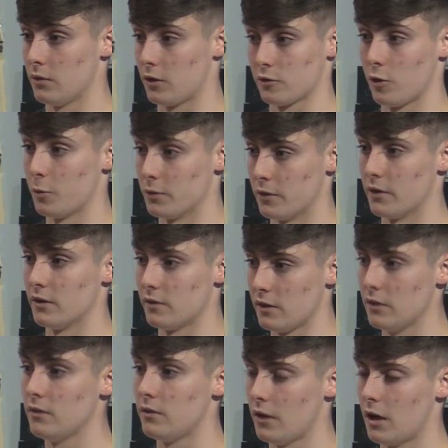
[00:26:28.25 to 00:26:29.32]
October the
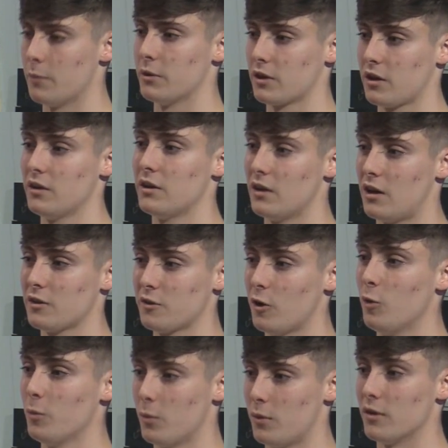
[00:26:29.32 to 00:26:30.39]
19th. Yeah, but it kind of,
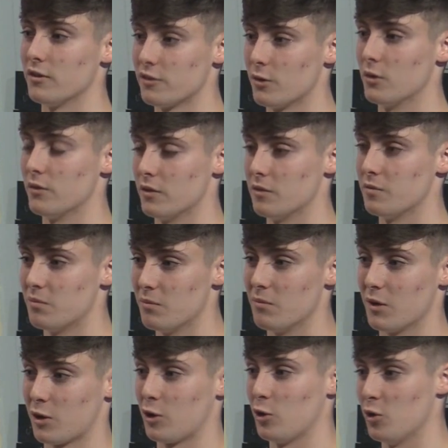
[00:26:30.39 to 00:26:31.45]
October was sort of a
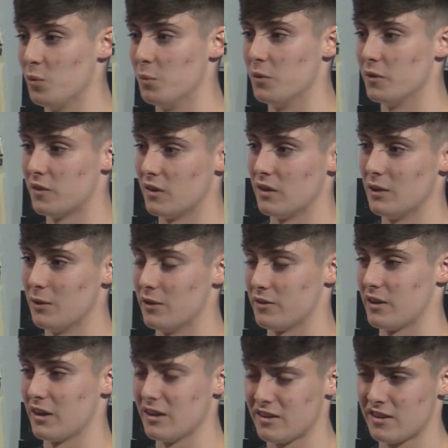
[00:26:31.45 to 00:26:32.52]
cool month to do. I was
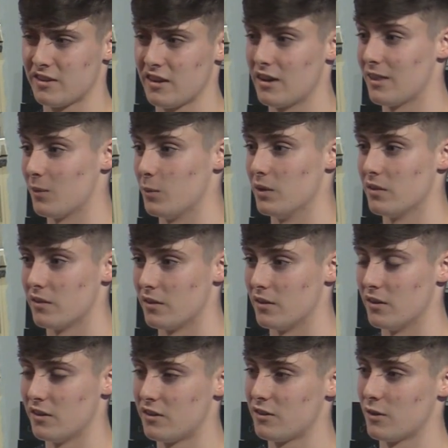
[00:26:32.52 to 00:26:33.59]
like, it's the start of the winter.
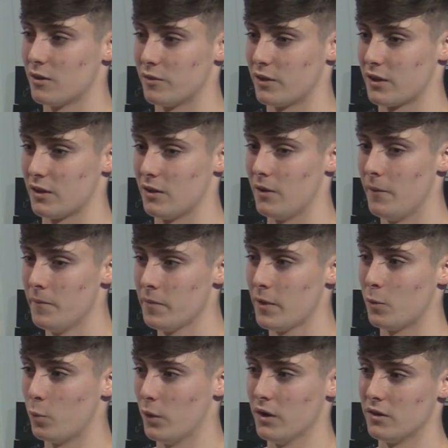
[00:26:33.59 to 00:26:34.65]
It's sort of like a
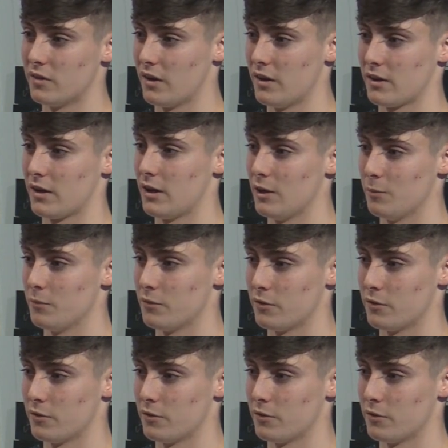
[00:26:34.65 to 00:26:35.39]
weird dark album.